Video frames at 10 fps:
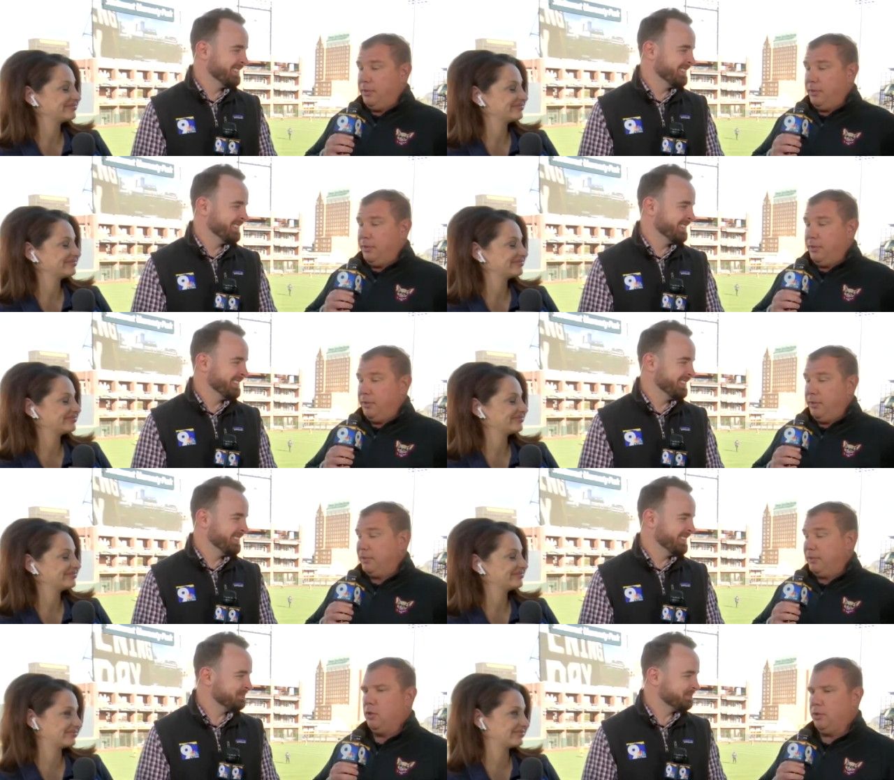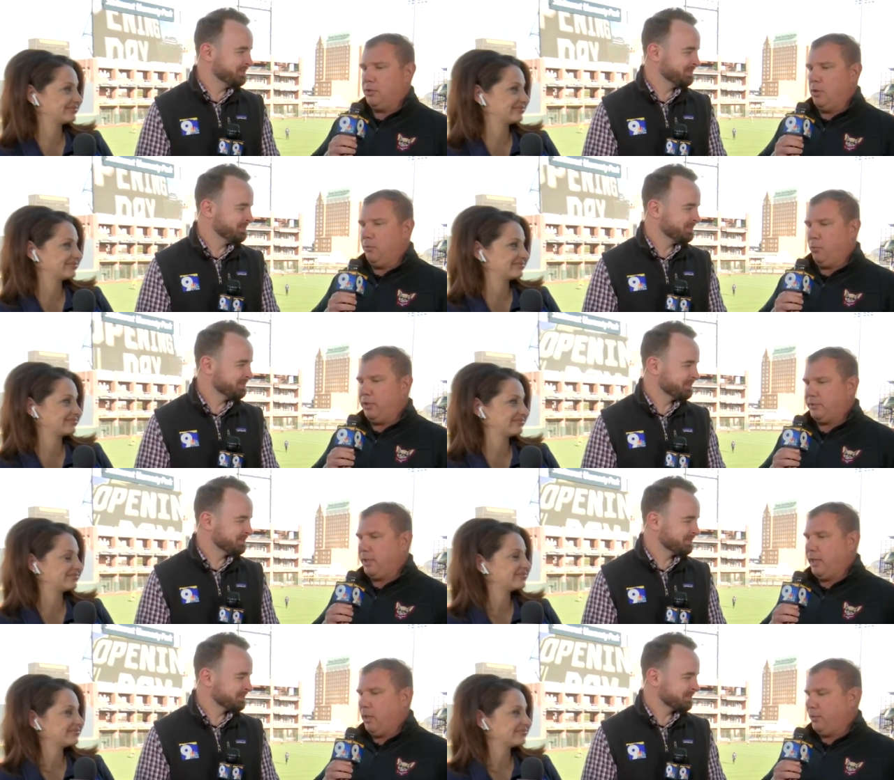Speaker 1: This team's going to be good. You know, if we
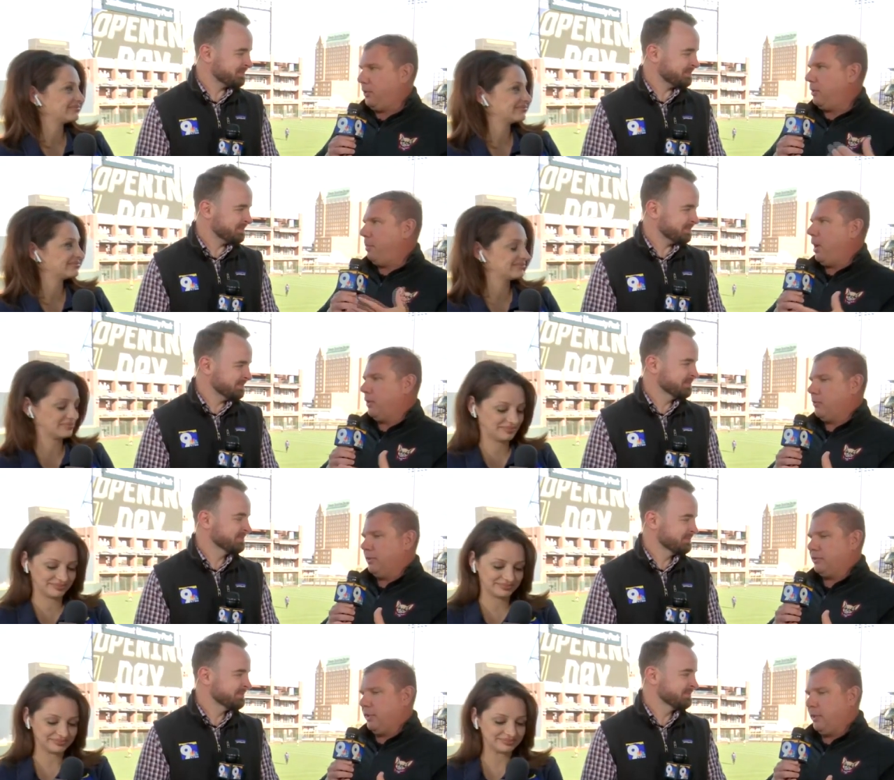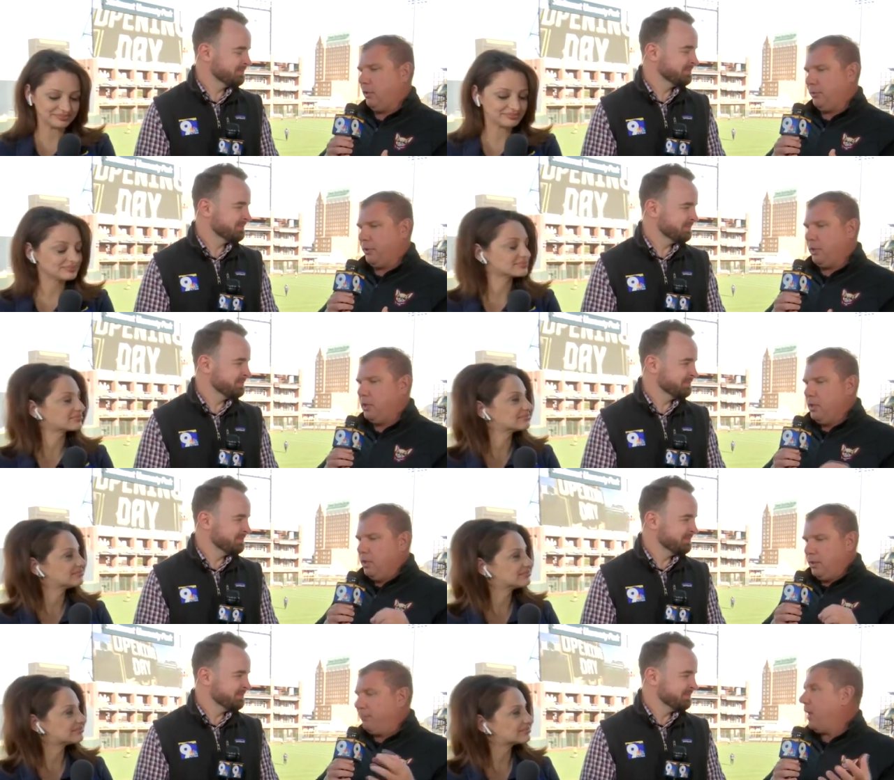stay healthy and the Padres stay healthy,
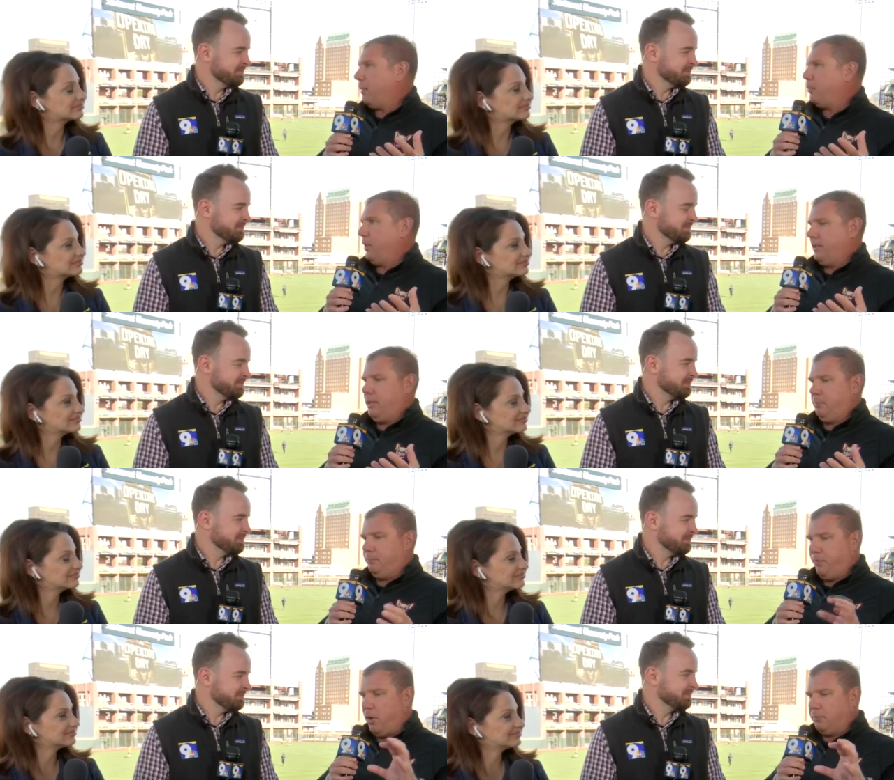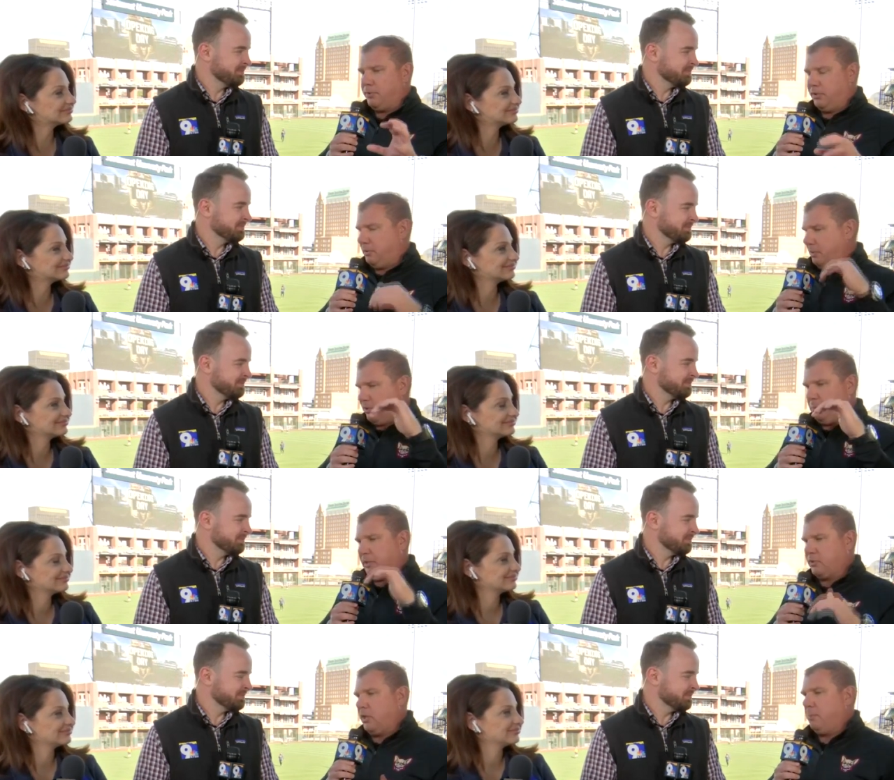they've got a pretty deep farm system, and
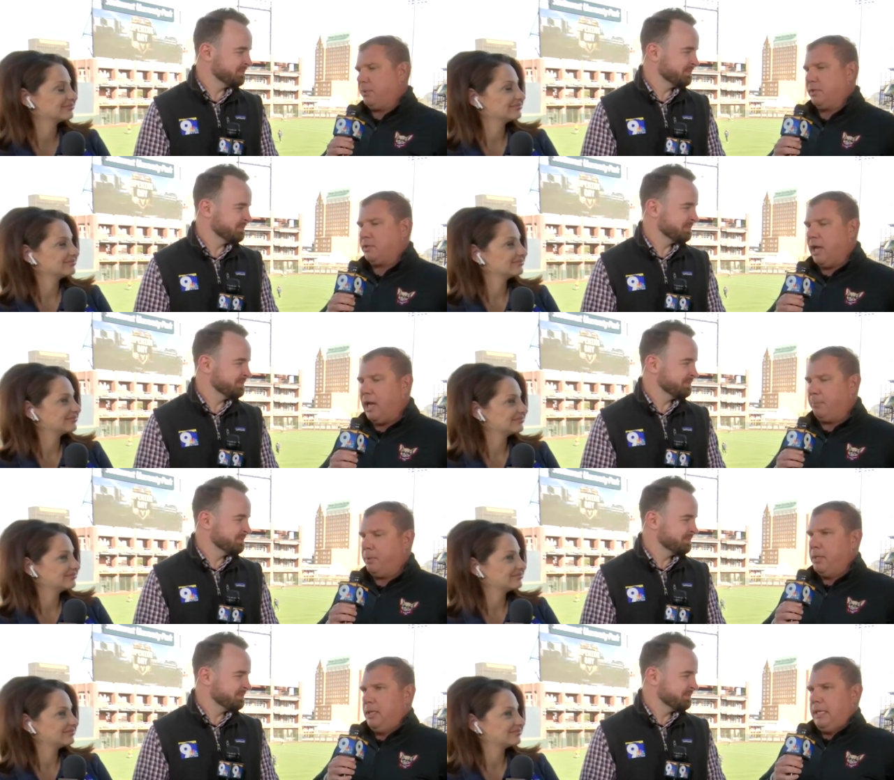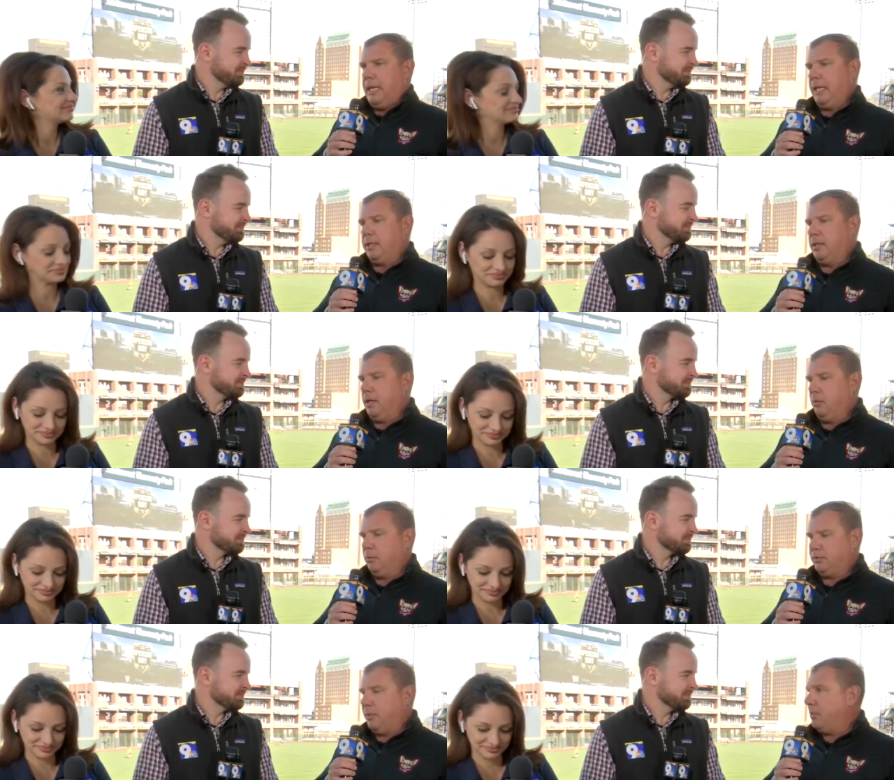especially up at the top. And uh,
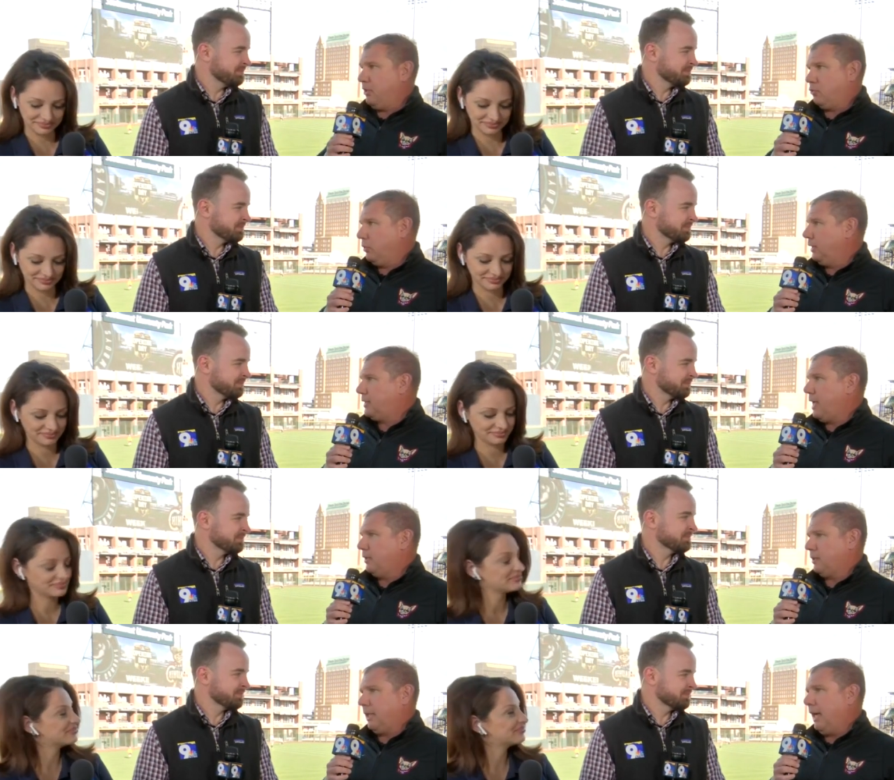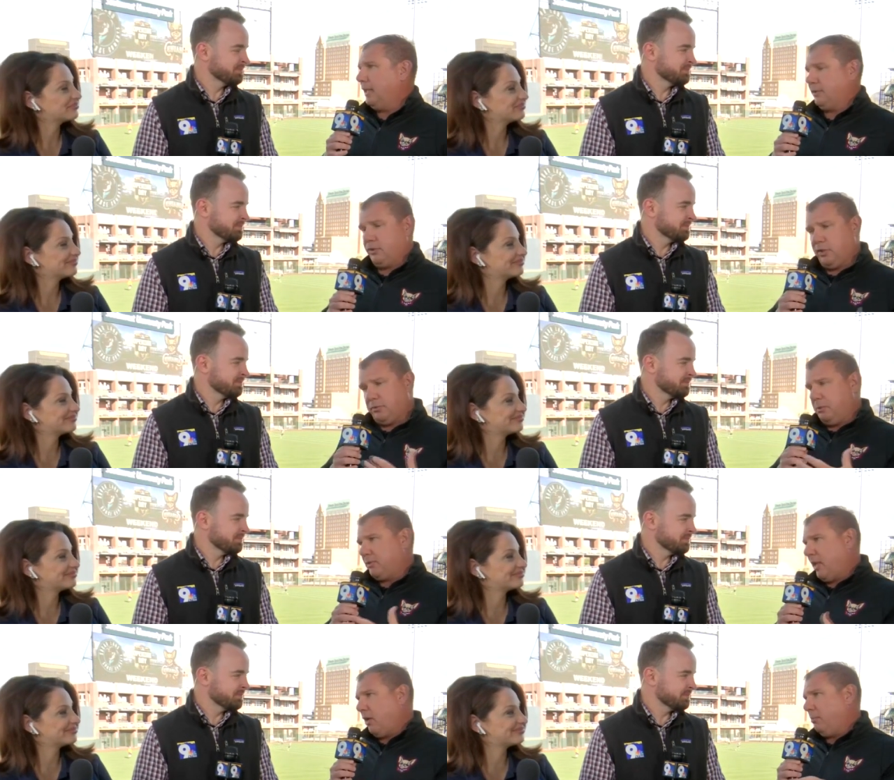with some of these really talented guys that just
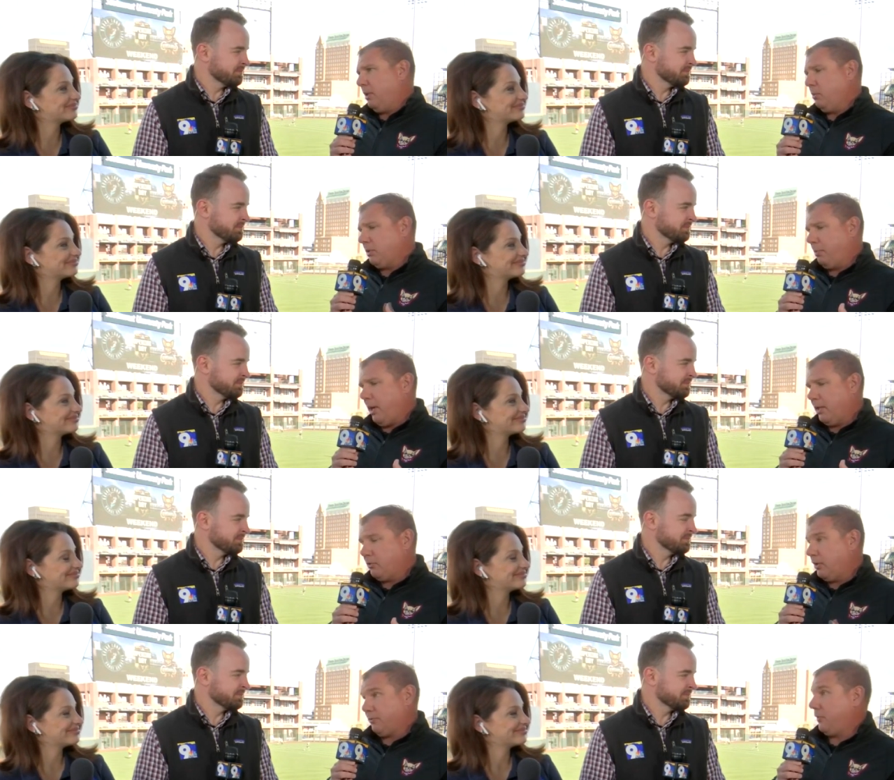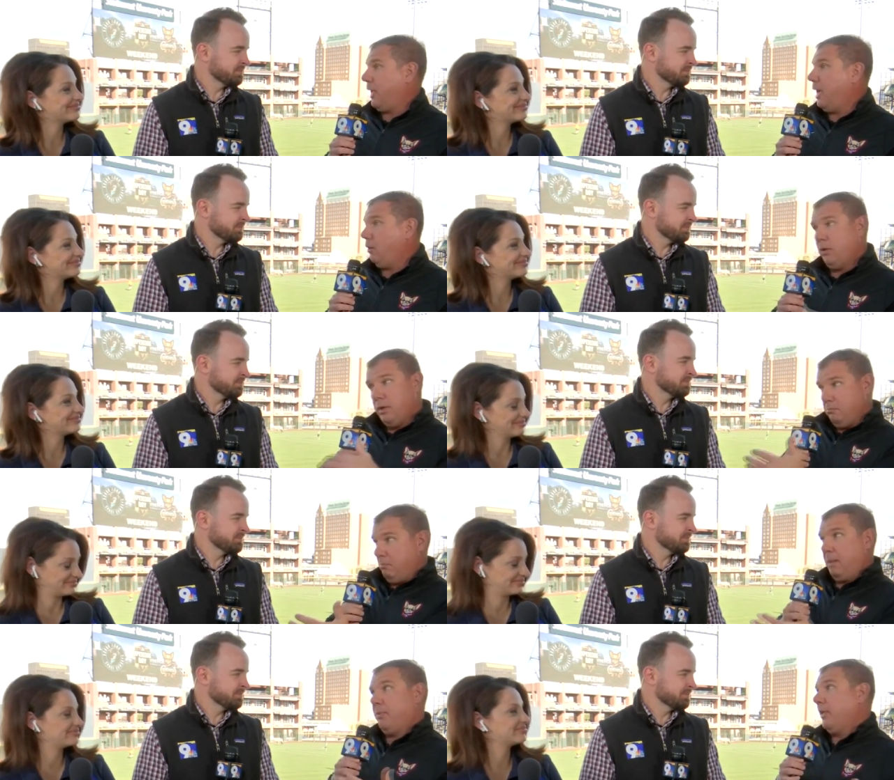missed out on being with the Padres for now,
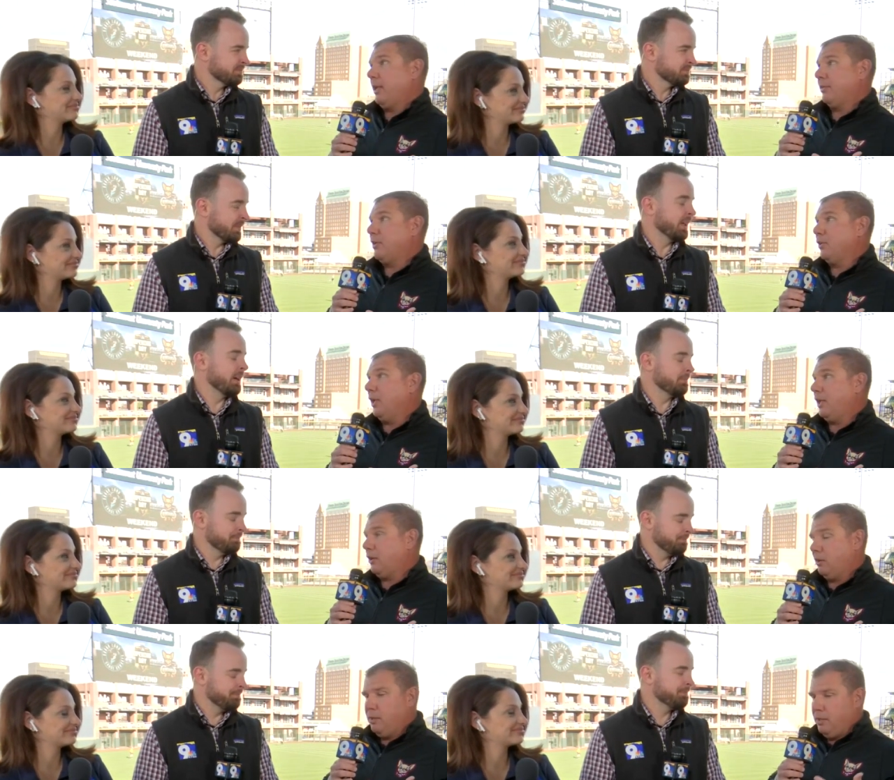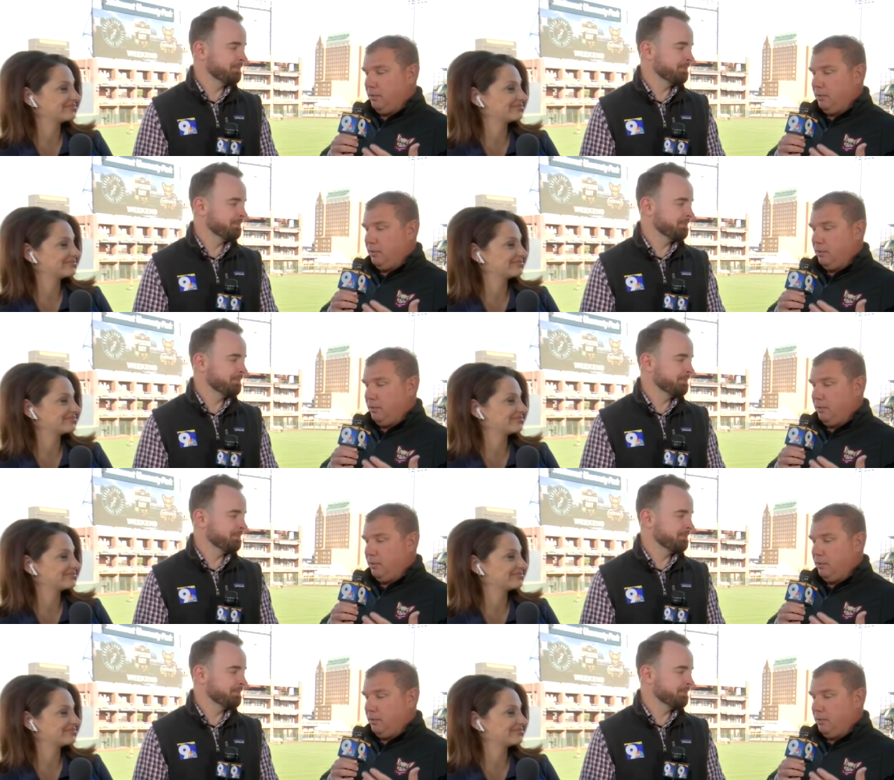maybe they get there later.